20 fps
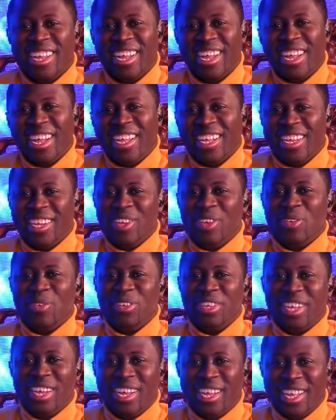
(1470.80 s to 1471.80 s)

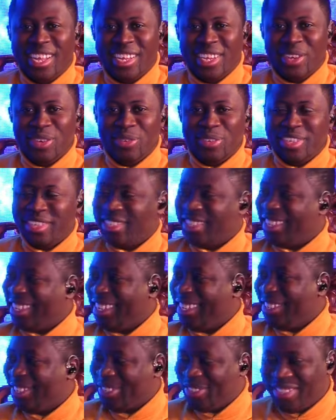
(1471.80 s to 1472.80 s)
Hallelujah, hallelujah.
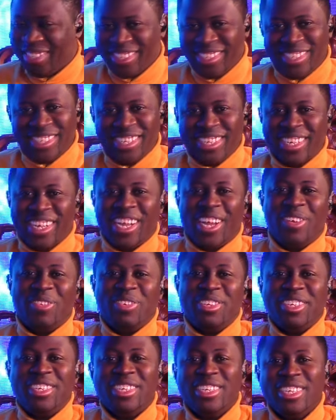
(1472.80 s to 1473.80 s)
Thank you, Sister
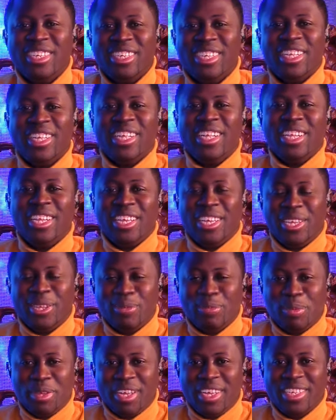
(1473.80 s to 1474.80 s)
Karen.
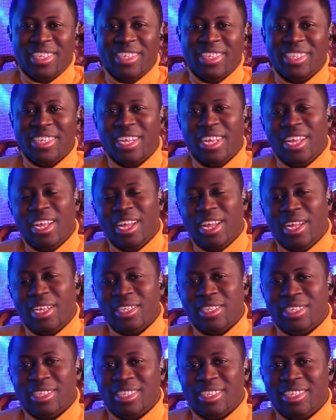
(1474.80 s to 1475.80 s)
Amen.
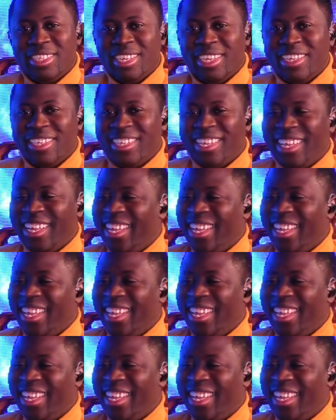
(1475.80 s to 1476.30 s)
As she said...